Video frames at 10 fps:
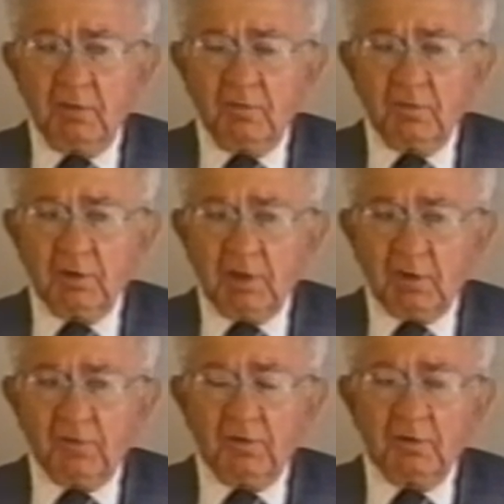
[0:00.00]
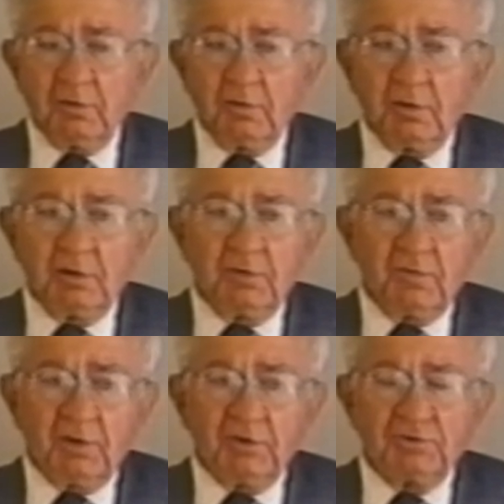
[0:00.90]
was an excellent
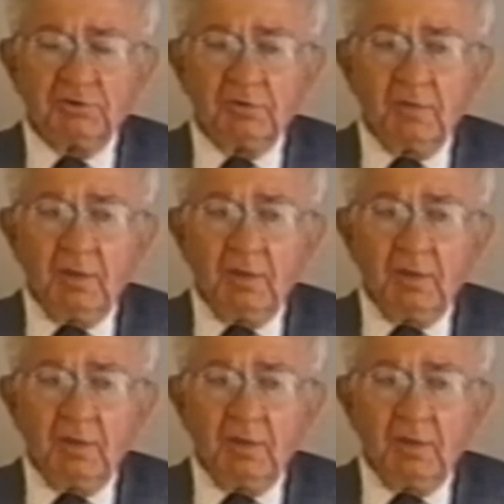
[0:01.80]
organization